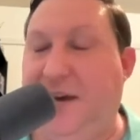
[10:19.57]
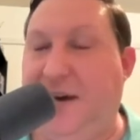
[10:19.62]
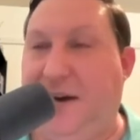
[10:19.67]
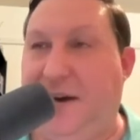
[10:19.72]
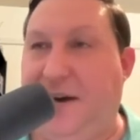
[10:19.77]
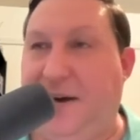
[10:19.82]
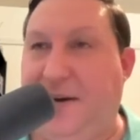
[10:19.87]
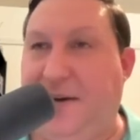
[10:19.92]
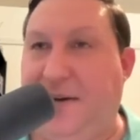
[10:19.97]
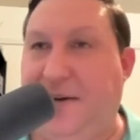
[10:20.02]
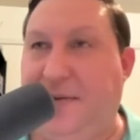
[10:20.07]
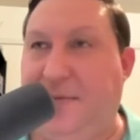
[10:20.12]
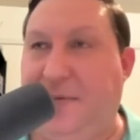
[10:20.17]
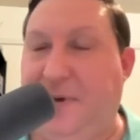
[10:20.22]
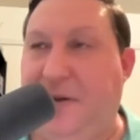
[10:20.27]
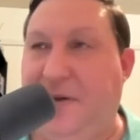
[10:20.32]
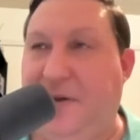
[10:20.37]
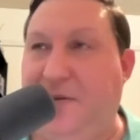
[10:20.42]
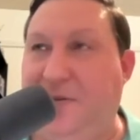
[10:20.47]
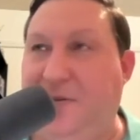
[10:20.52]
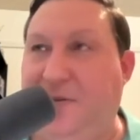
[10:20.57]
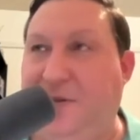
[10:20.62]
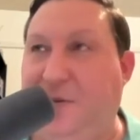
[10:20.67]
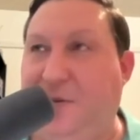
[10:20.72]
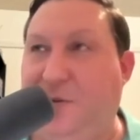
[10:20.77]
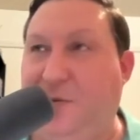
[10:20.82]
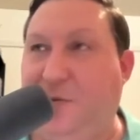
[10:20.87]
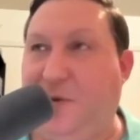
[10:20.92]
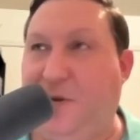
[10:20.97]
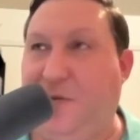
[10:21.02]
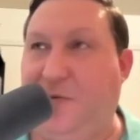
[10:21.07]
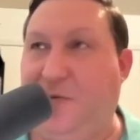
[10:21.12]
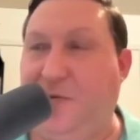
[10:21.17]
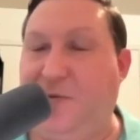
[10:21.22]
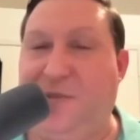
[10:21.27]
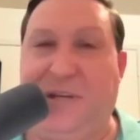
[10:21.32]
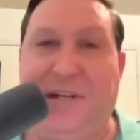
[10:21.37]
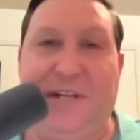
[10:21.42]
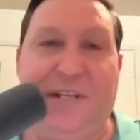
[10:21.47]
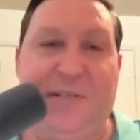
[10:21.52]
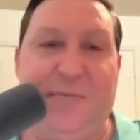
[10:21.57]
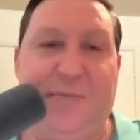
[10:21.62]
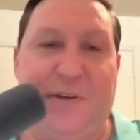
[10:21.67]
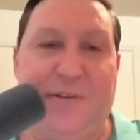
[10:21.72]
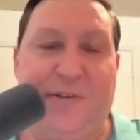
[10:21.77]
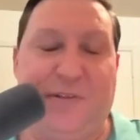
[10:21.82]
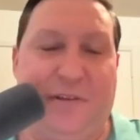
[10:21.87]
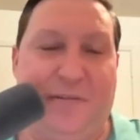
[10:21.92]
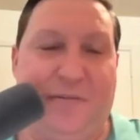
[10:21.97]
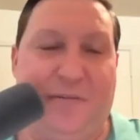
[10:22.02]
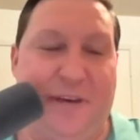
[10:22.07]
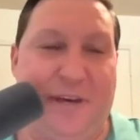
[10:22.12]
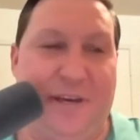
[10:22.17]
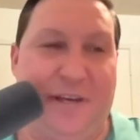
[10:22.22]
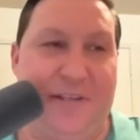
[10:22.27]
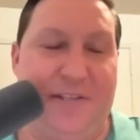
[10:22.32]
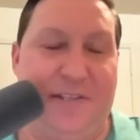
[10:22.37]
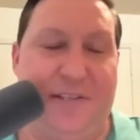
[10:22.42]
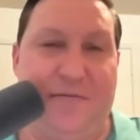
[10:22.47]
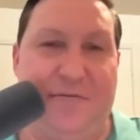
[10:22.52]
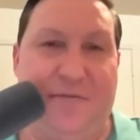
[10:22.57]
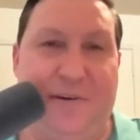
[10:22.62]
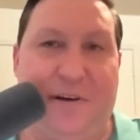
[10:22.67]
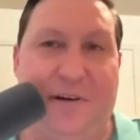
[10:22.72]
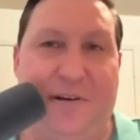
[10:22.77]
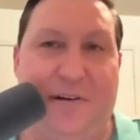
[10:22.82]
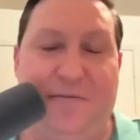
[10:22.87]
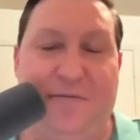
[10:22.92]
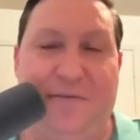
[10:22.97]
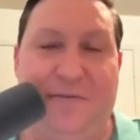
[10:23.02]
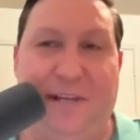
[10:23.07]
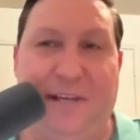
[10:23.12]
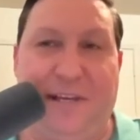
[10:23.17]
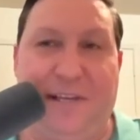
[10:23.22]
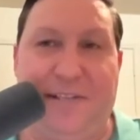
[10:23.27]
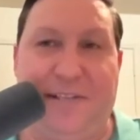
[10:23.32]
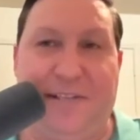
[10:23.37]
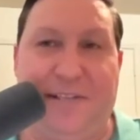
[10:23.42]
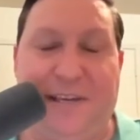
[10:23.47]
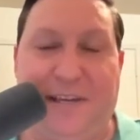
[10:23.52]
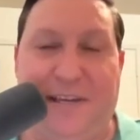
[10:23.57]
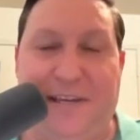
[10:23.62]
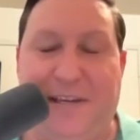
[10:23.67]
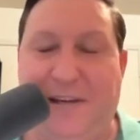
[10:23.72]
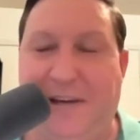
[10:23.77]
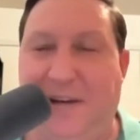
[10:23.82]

and also if there was any special effects involved, like say,